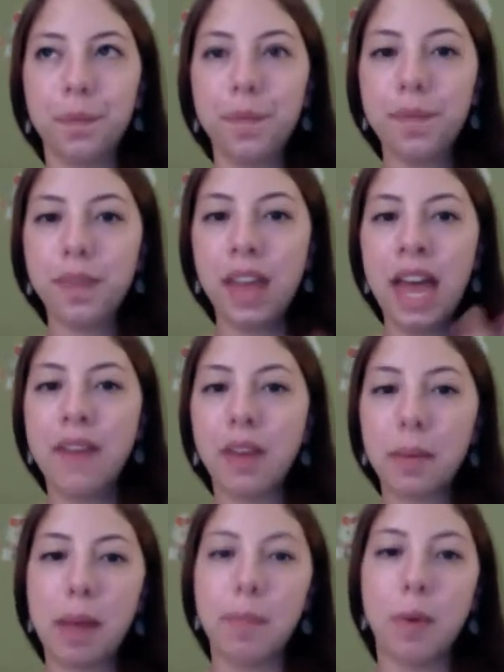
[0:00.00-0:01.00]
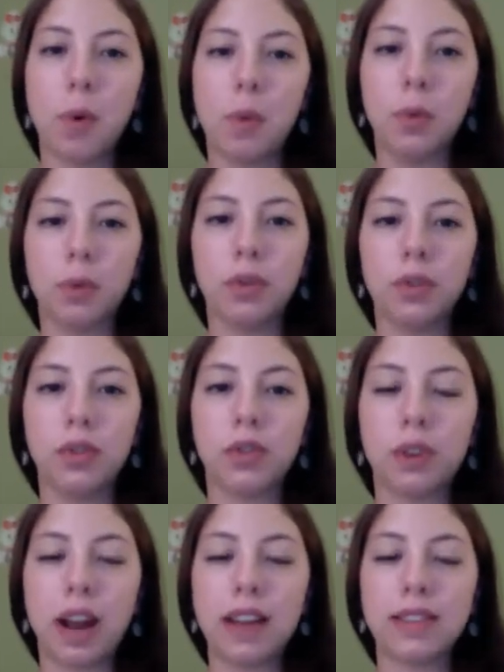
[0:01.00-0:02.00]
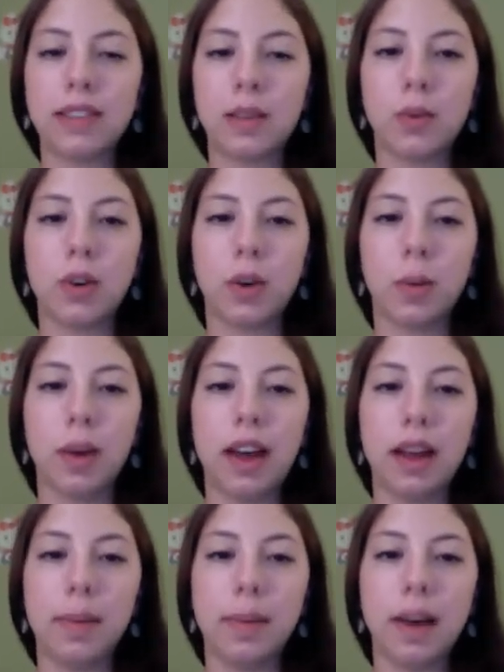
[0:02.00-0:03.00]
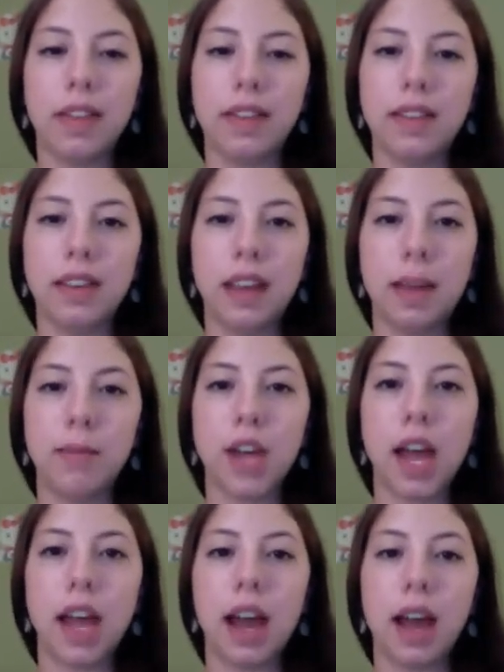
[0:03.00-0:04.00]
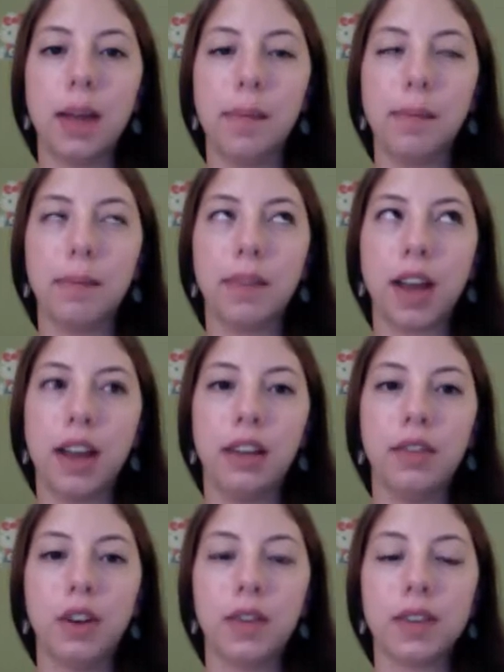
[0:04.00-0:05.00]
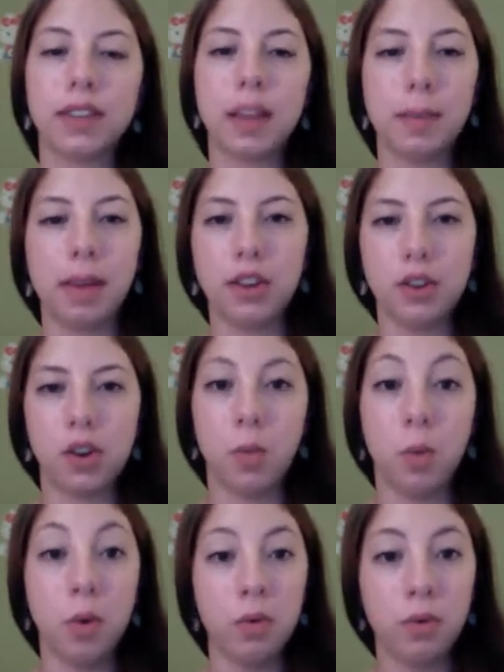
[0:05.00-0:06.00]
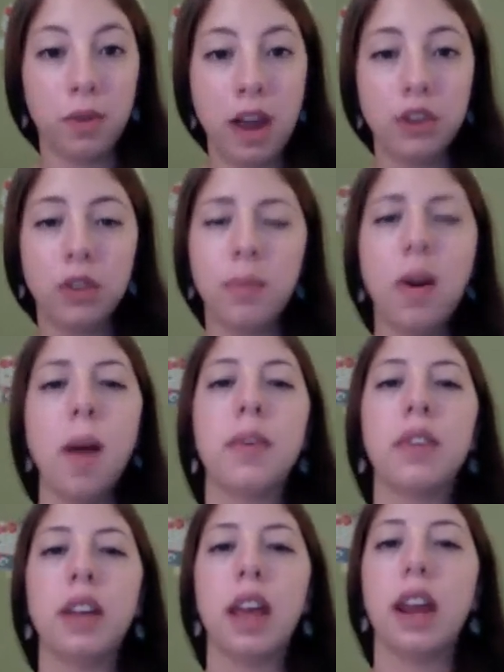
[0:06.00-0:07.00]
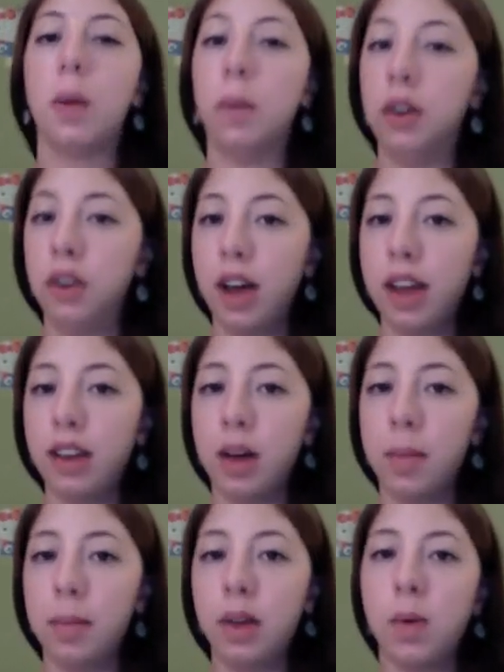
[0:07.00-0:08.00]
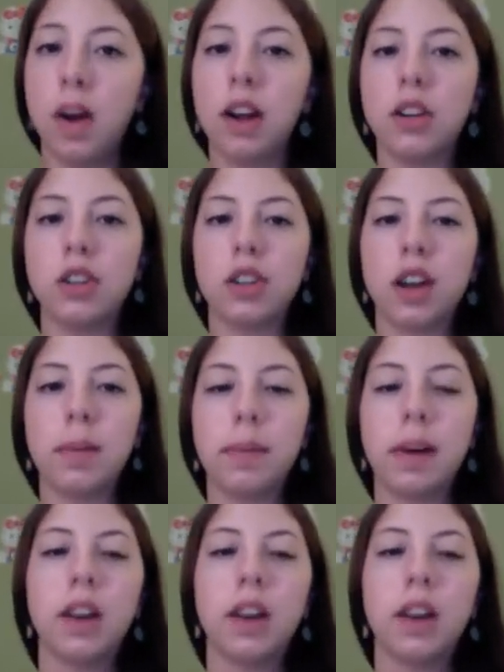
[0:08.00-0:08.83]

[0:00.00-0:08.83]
having my bone stressed and worn away by the TMJ, I'm kind of nervous that my jaw won't fracture properly and I will end up being wired shut, but